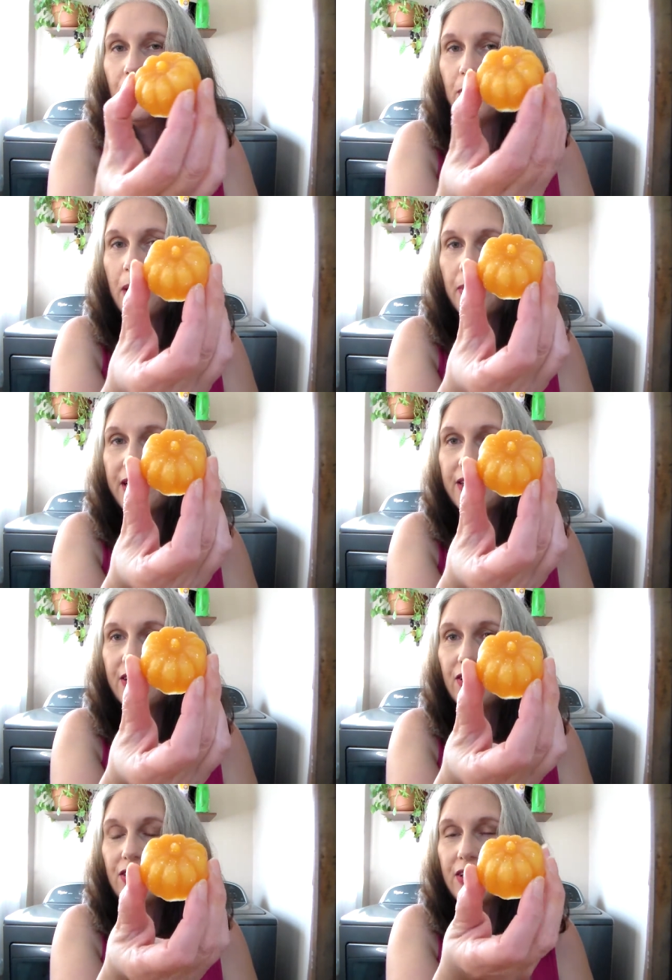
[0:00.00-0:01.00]
one of the
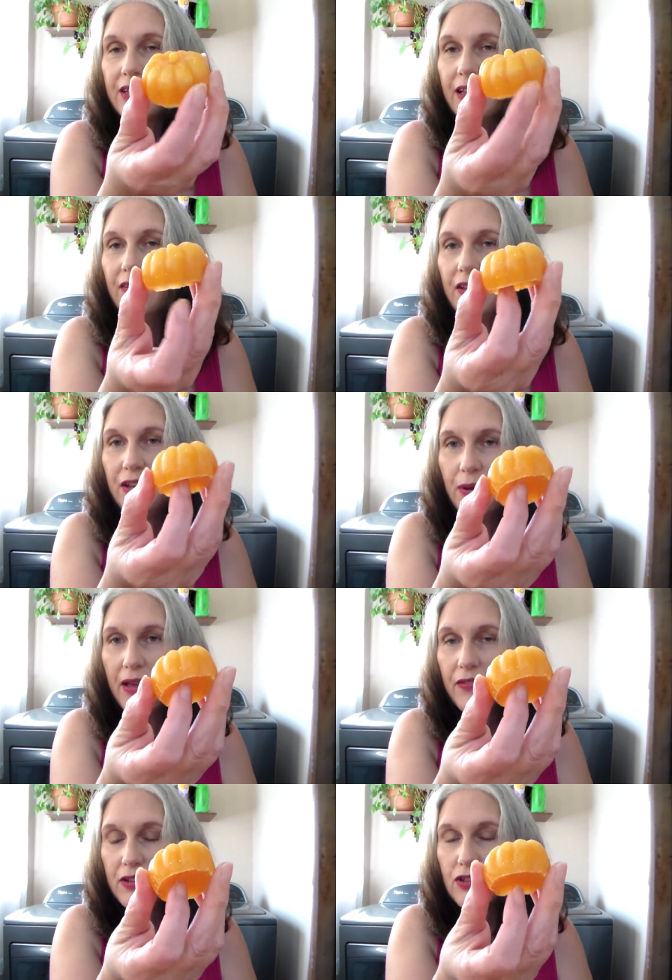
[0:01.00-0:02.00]
pumpkins. And then you
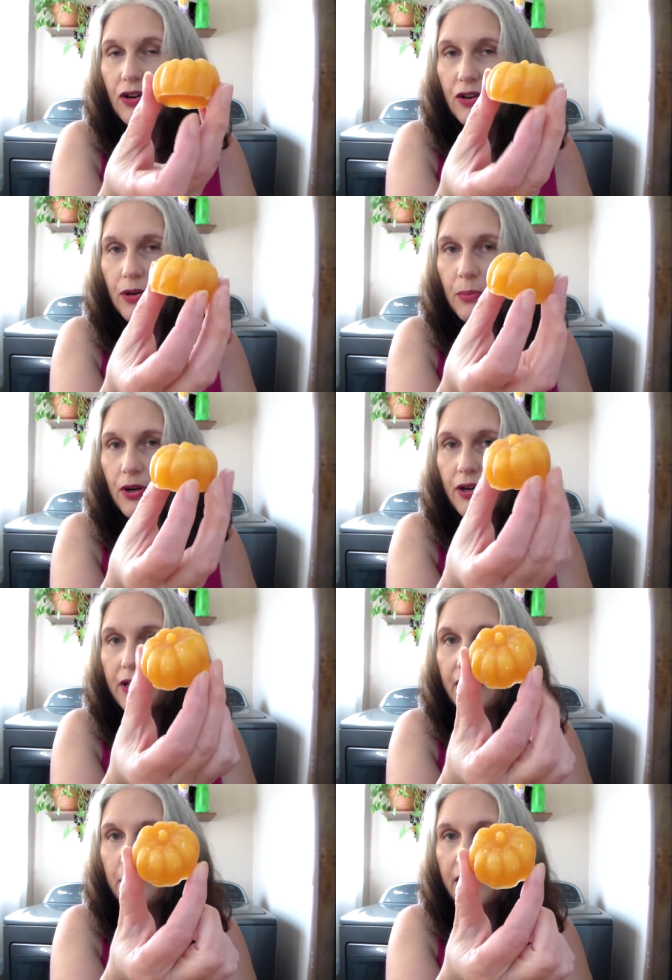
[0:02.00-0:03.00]
have the darker
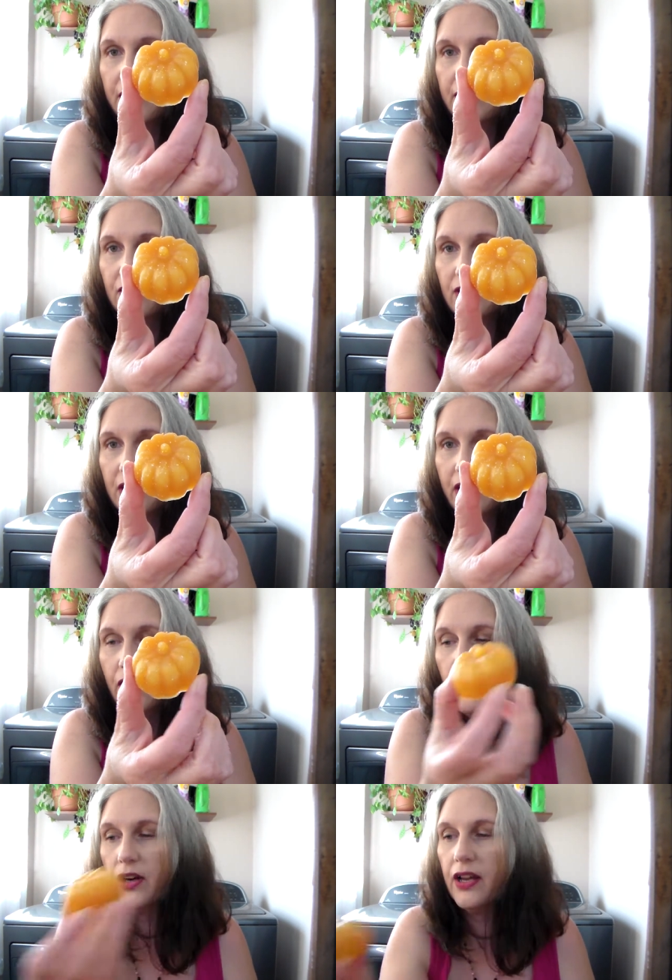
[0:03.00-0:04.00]
burgundy pumpkins in
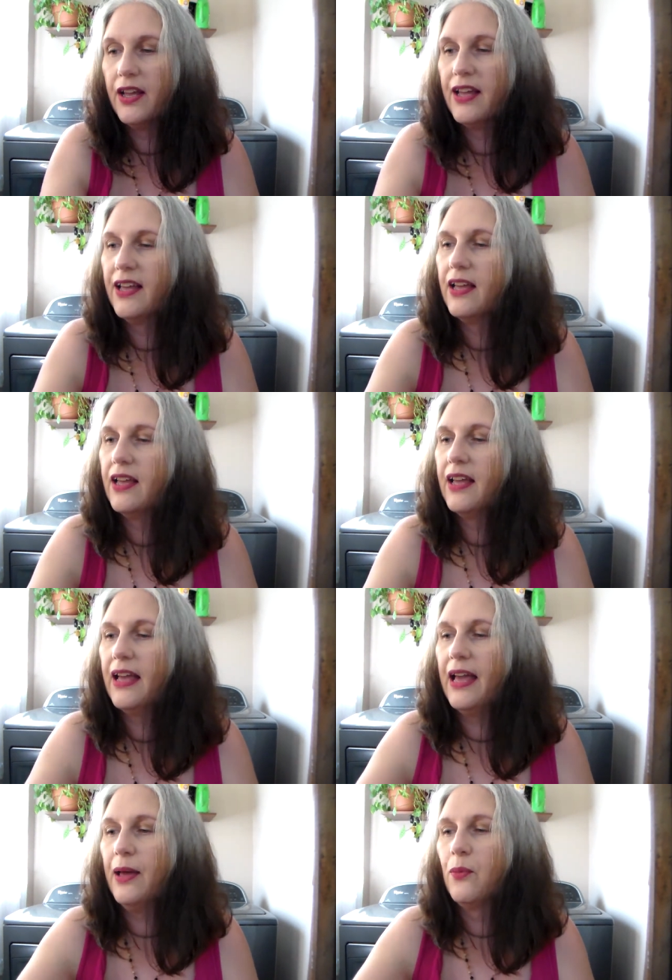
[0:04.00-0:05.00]
here.
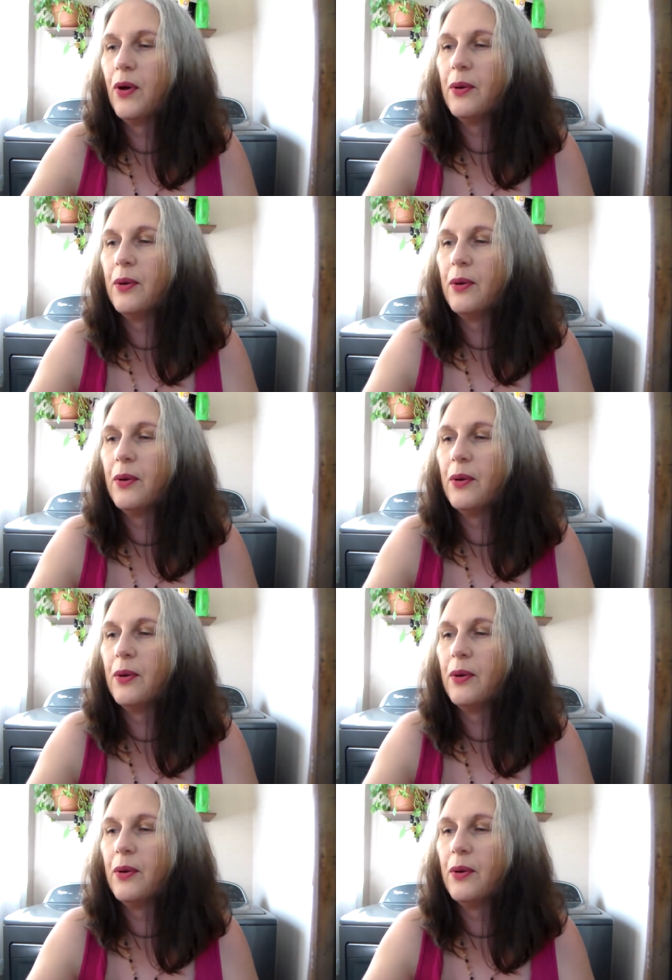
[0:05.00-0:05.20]
And